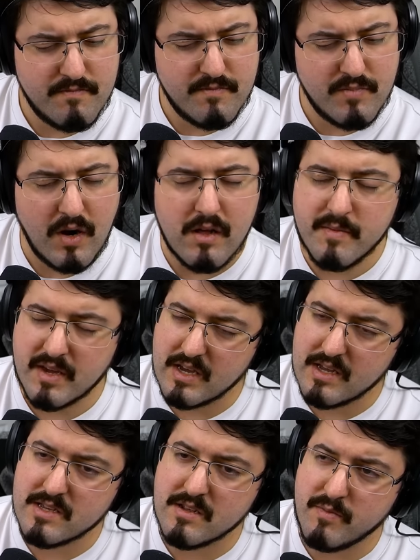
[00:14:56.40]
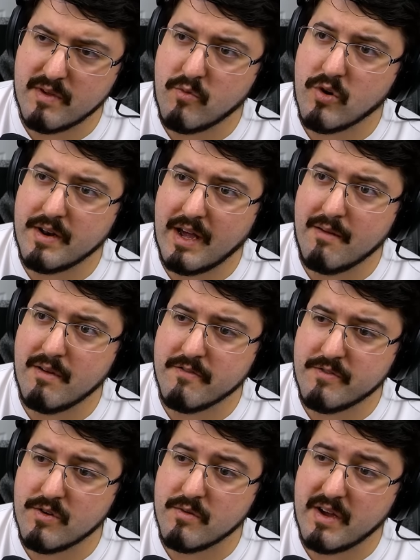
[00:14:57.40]
Probably because it'll be more nightmare
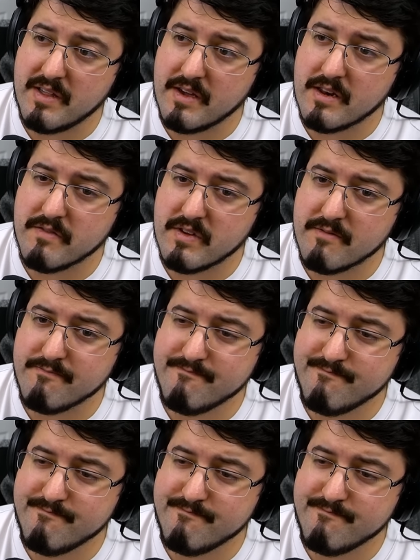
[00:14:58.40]
fuel by the end of it.